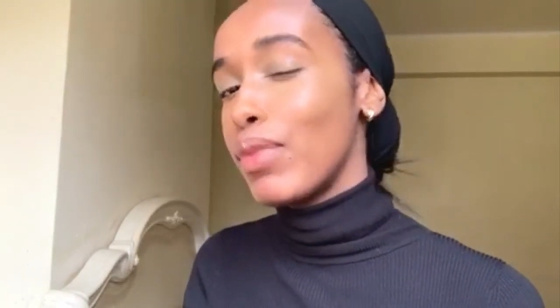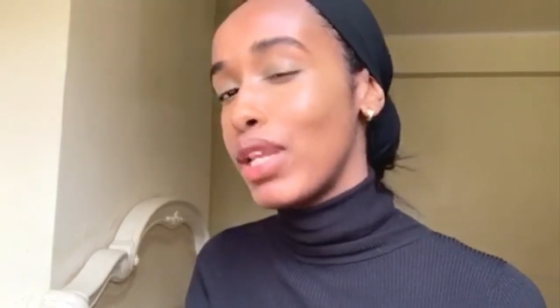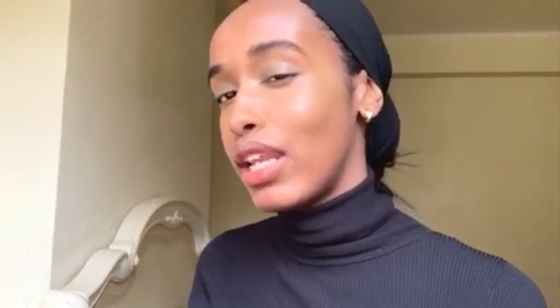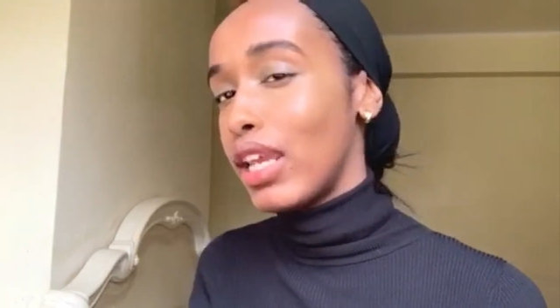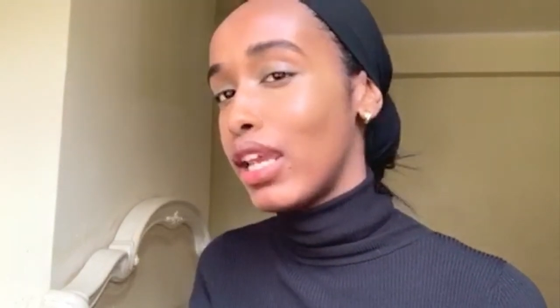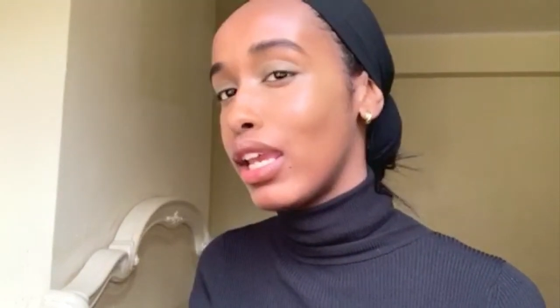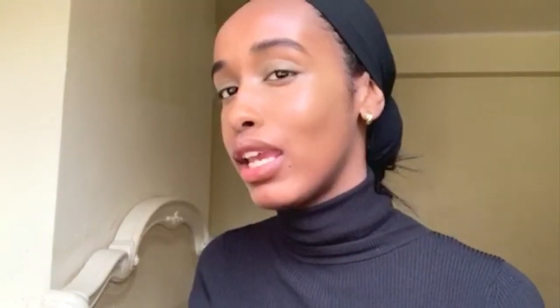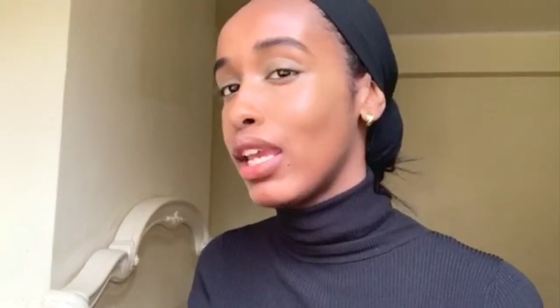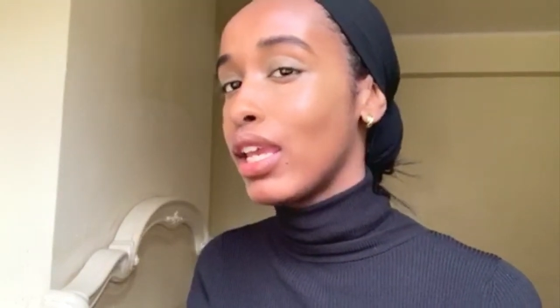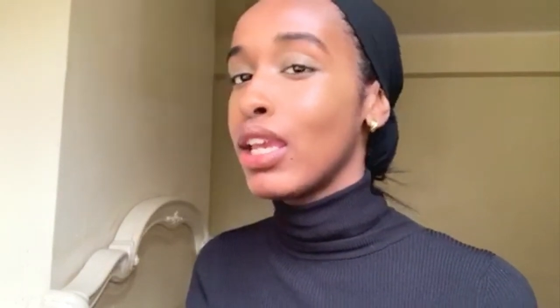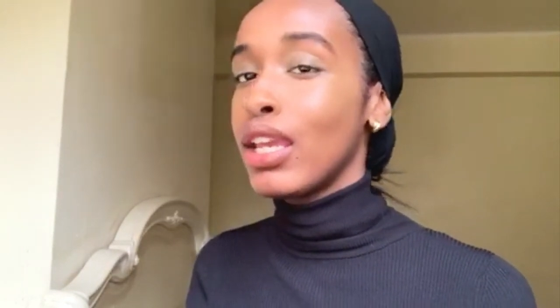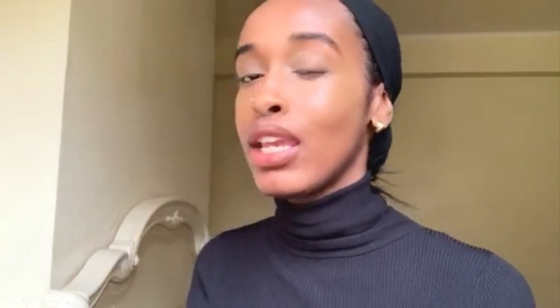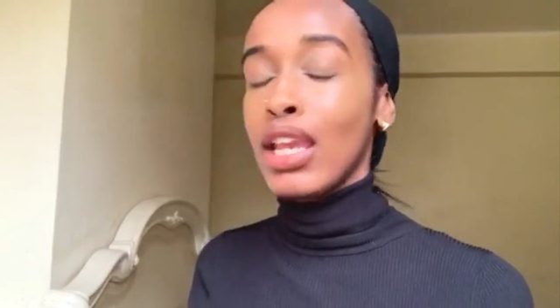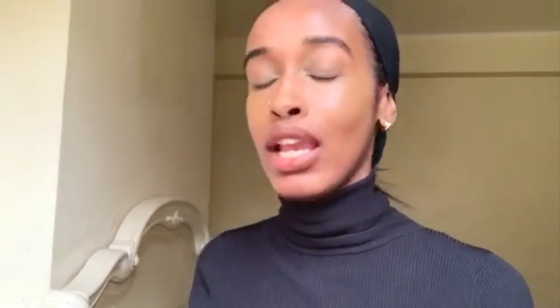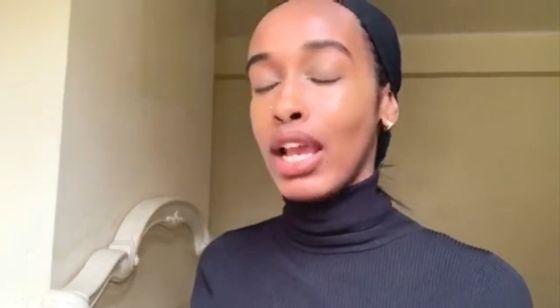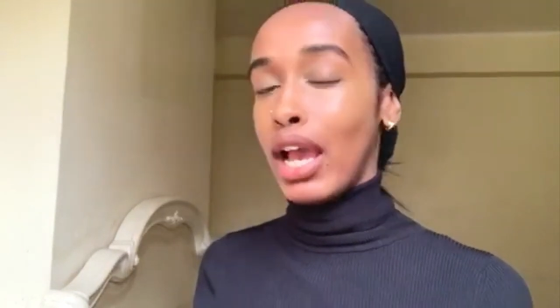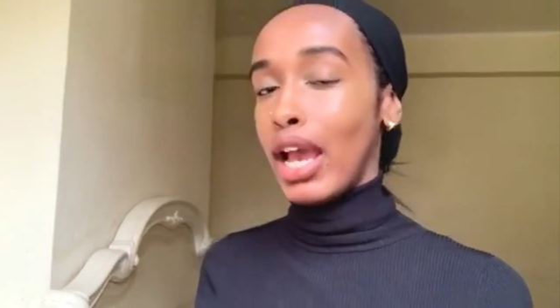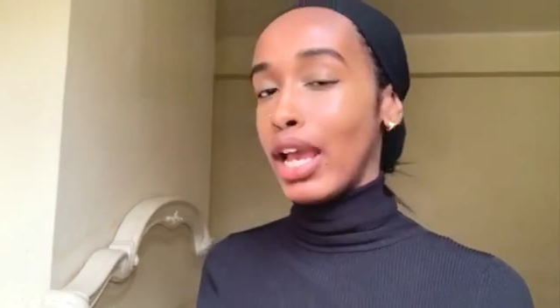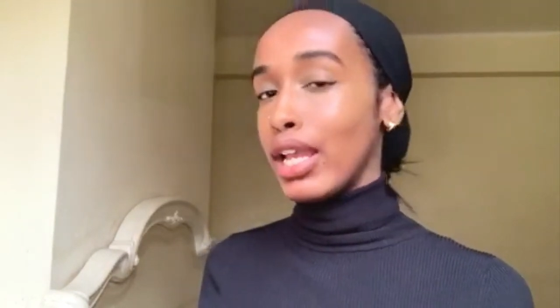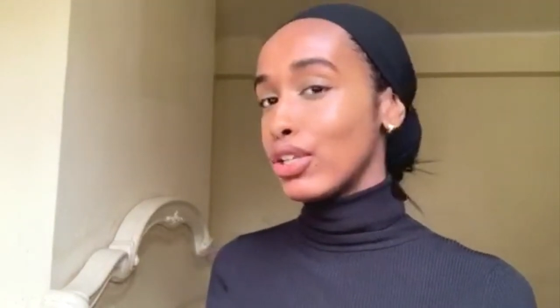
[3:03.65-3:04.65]
minute
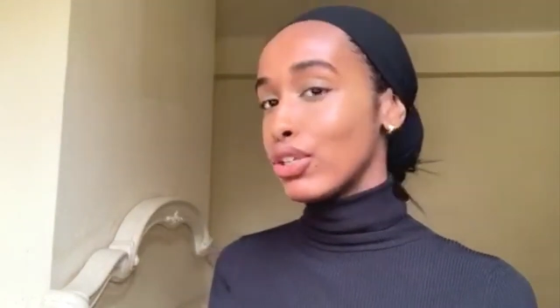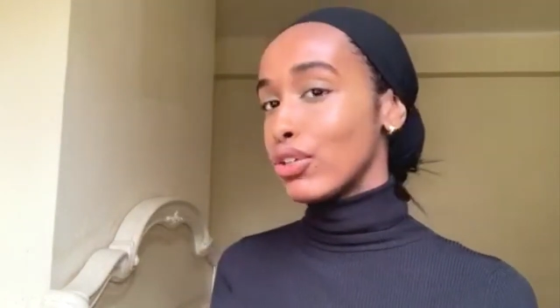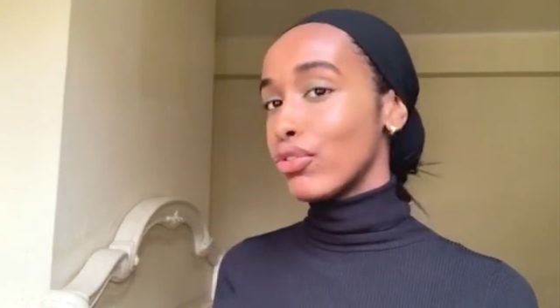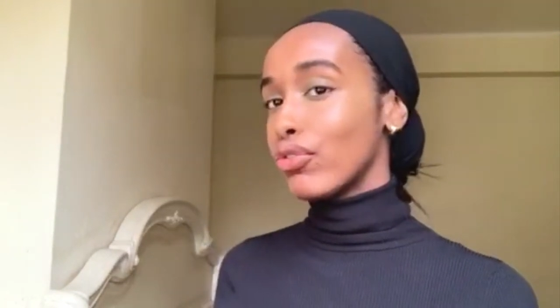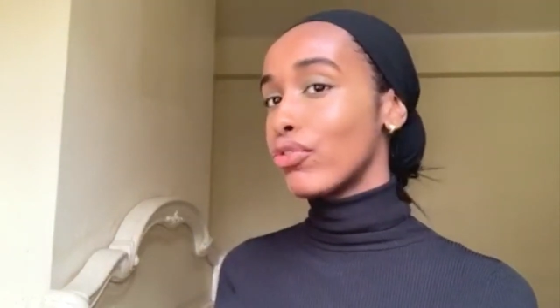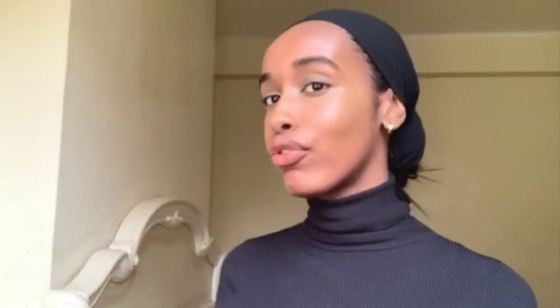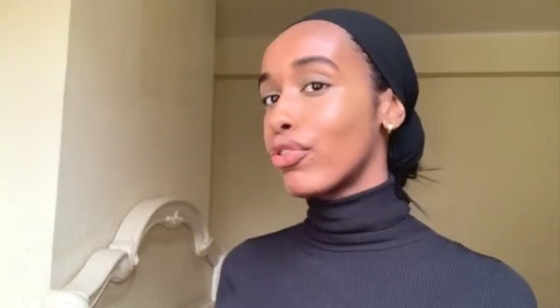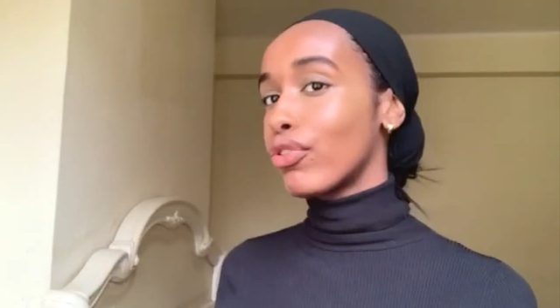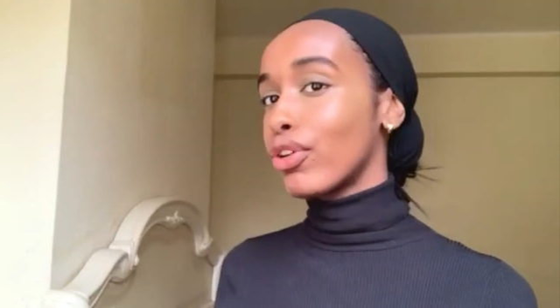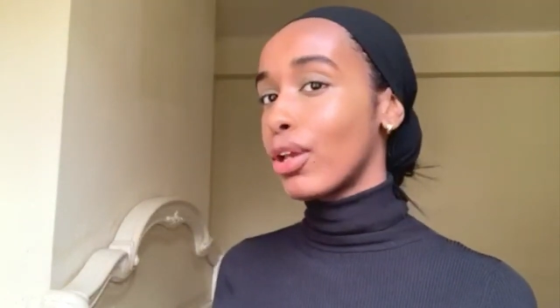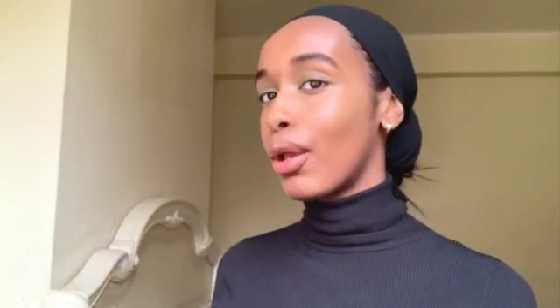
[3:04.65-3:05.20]
kind of